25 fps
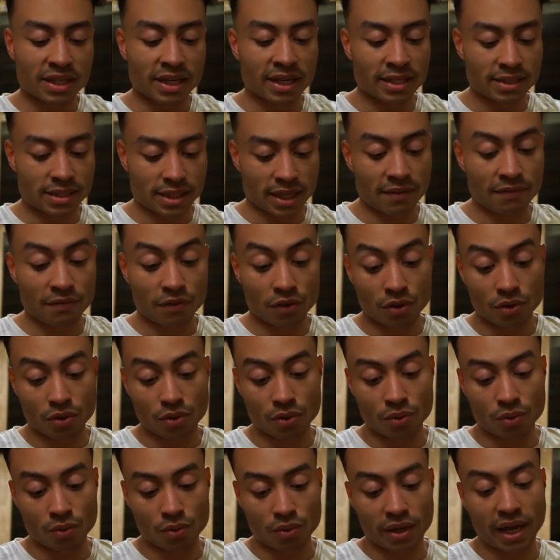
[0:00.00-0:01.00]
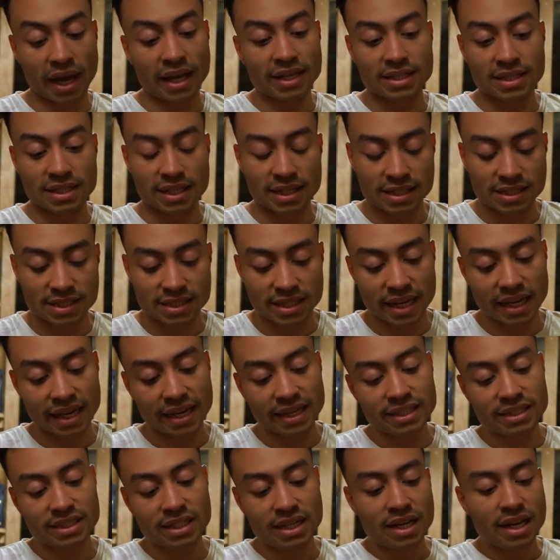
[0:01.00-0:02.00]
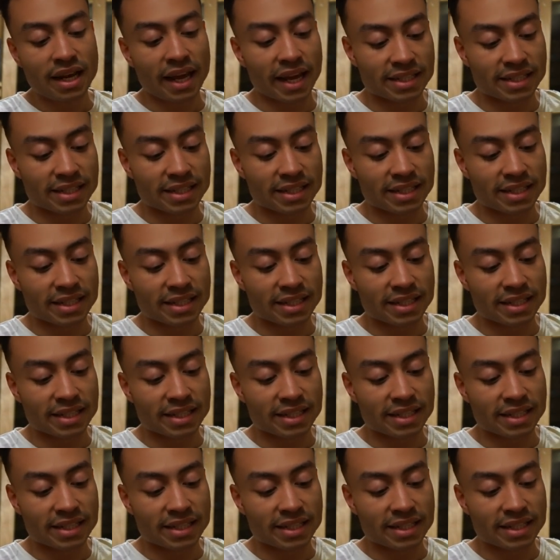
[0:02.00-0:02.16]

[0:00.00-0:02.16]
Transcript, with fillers: it if you get to this stage